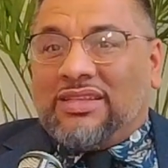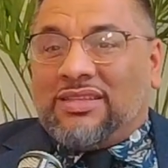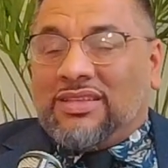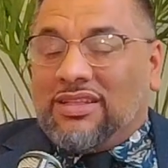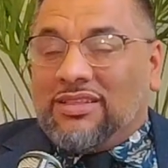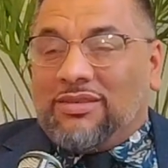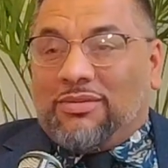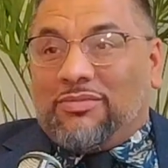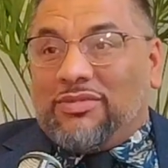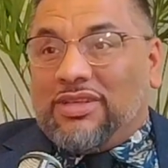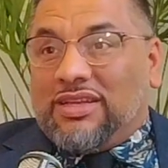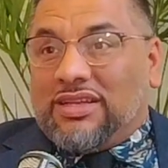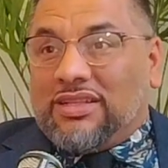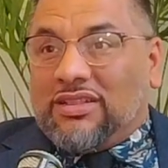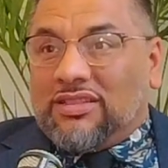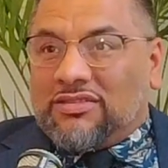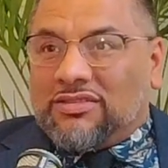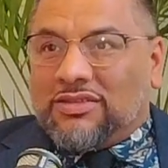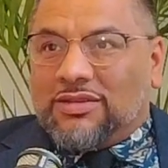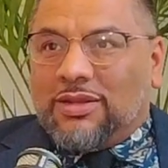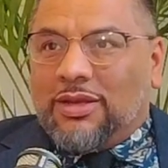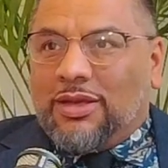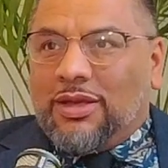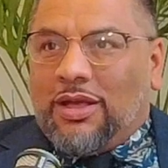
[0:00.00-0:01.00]
tell them like,
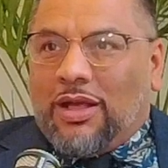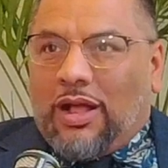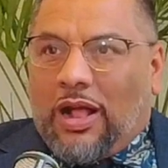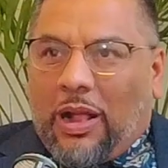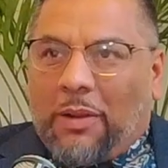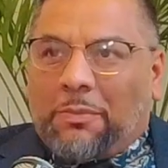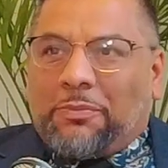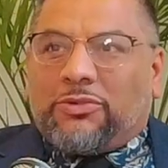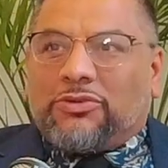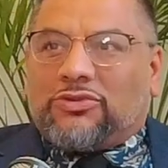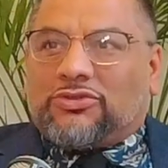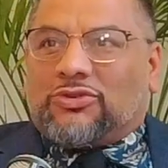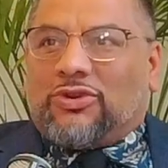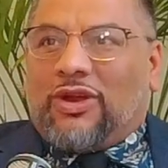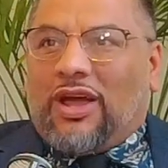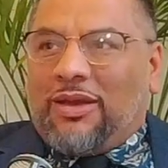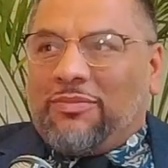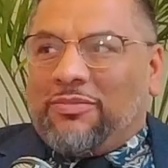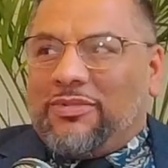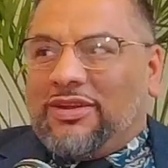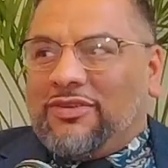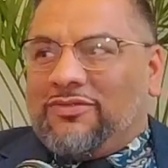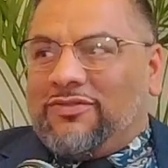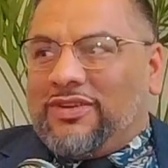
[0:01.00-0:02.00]
"Listen, I'll prescribe
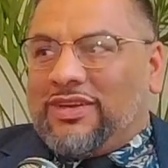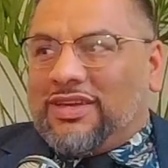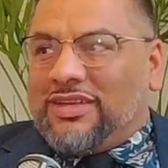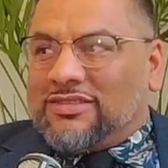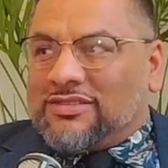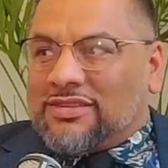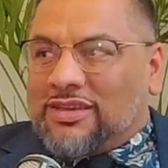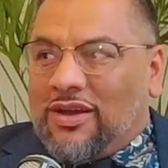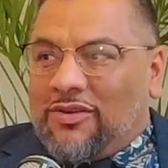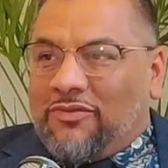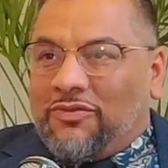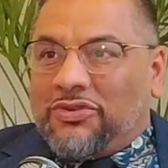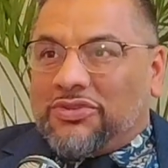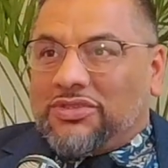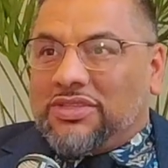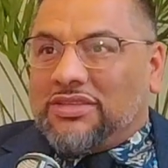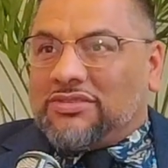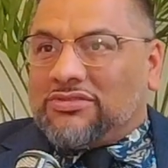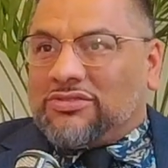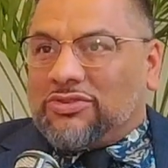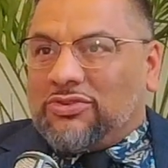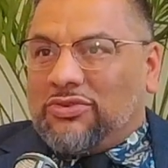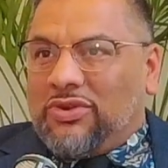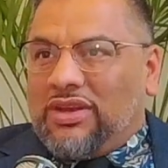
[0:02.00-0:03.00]
it. If it gets covered,
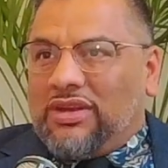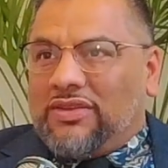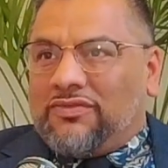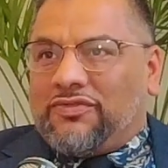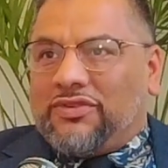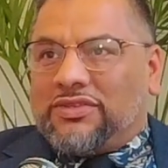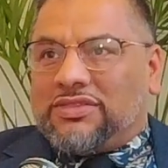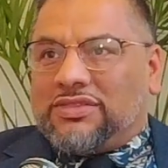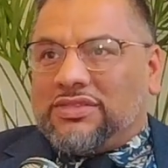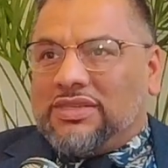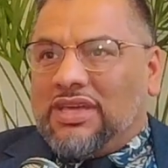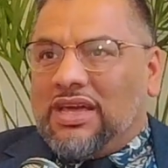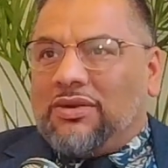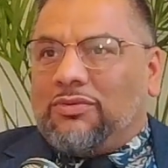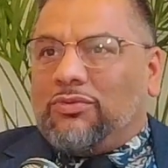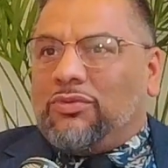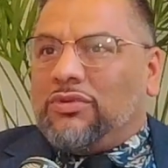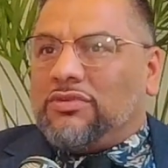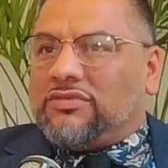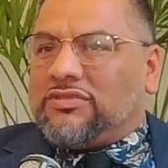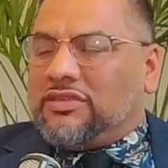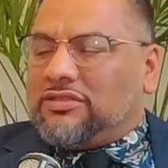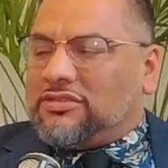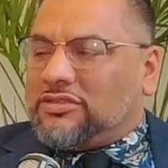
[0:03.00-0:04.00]
that's great. If it's not, we'll
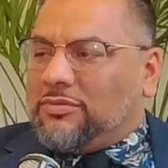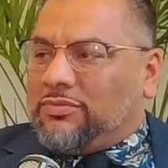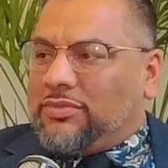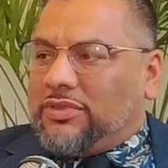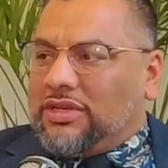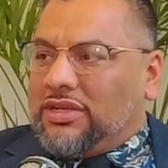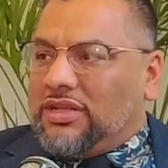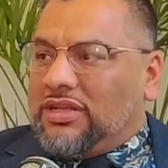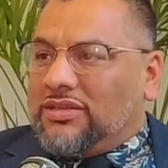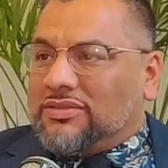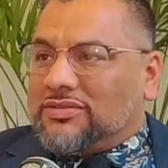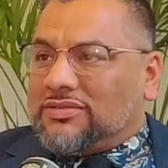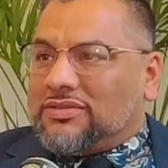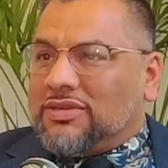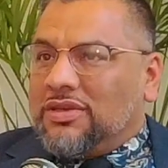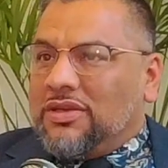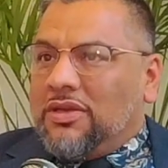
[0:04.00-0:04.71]
send something else."